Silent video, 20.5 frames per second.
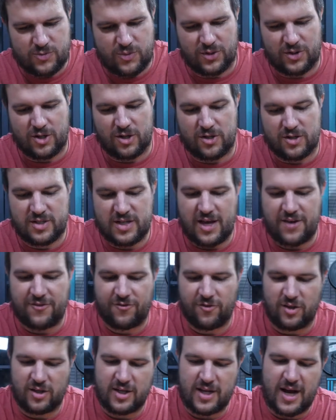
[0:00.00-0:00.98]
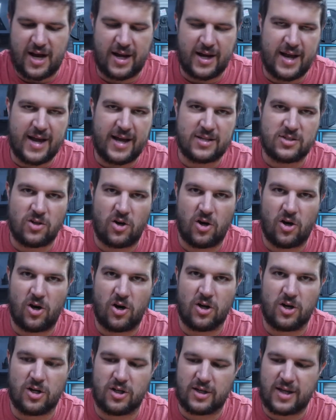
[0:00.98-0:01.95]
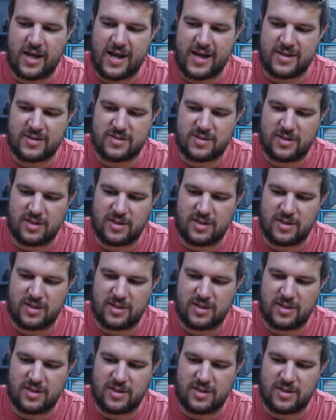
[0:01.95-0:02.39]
but they're definitely not as hard as